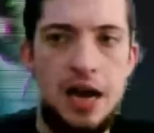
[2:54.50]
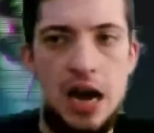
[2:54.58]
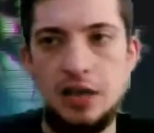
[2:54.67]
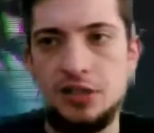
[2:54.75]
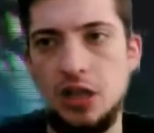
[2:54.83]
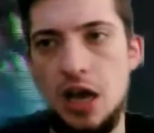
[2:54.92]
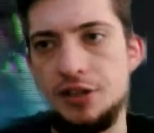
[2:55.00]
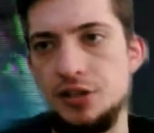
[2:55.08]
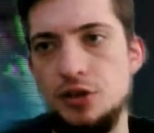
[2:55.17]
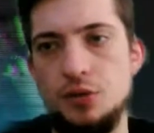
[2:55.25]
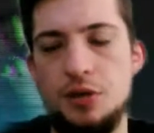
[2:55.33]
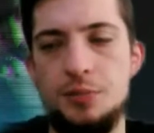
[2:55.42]
it has a lot to
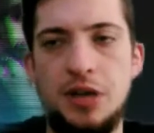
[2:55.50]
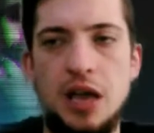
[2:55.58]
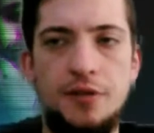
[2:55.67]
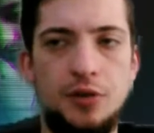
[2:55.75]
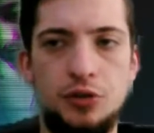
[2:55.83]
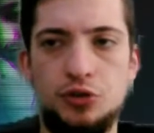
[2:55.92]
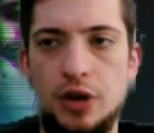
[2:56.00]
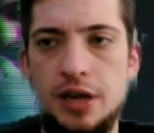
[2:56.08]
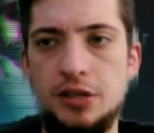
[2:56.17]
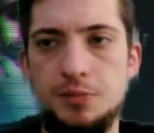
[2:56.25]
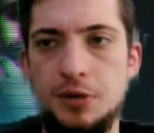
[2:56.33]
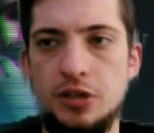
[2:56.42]
do with the behavioral
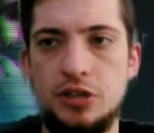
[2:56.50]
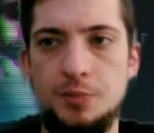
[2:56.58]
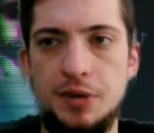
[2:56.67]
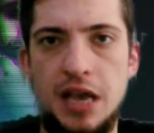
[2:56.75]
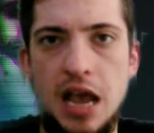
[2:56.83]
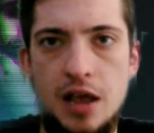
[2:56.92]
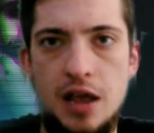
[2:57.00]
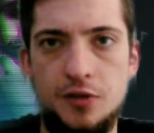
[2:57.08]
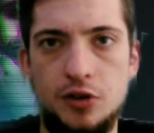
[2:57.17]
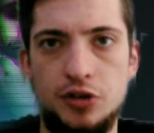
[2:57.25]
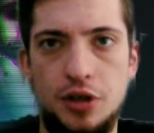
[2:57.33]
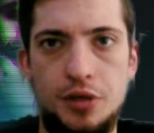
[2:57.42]
traits, because the
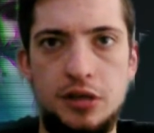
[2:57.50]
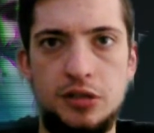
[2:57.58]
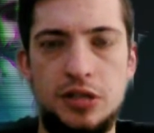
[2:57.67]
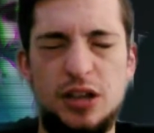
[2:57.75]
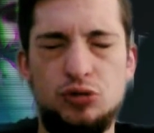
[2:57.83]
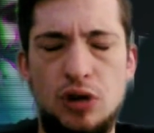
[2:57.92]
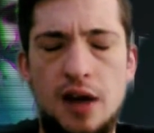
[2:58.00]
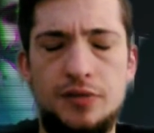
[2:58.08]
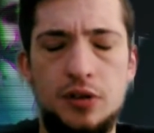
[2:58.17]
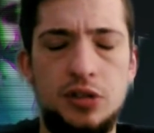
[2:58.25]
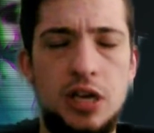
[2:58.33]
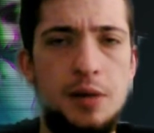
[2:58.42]
behaviors are the things that drive
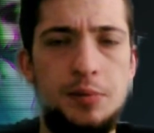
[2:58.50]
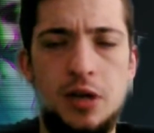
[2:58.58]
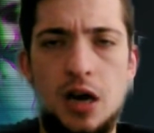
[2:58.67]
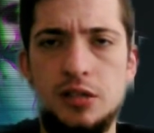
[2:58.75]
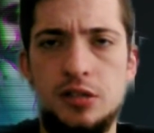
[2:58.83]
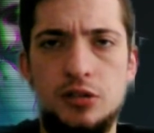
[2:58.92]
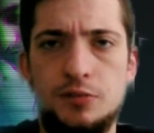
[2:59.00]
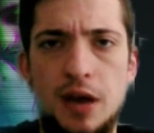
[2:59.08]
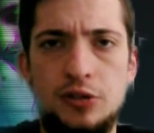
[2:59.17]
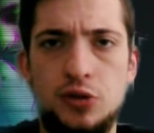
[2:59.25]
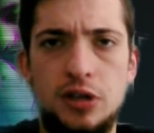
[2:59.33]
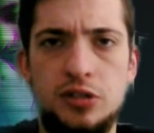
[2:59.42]
those KPIs and those
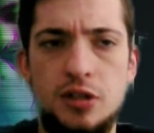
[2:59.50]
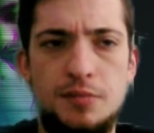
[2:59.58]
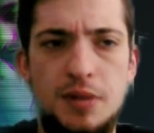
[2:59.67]
metrics. So the